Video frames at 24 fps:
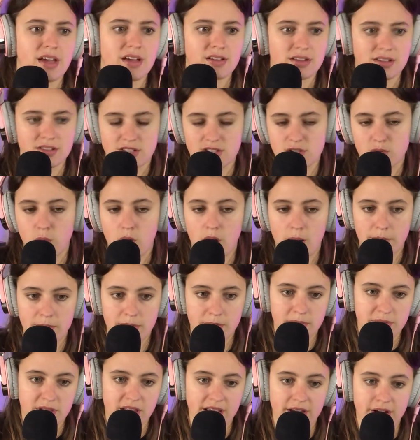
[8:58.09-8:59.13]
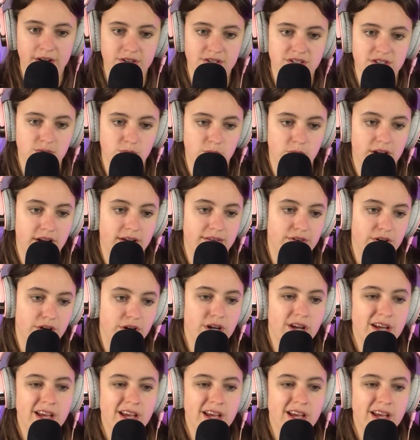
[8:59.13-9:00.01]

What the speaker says: and swapping players and whatever.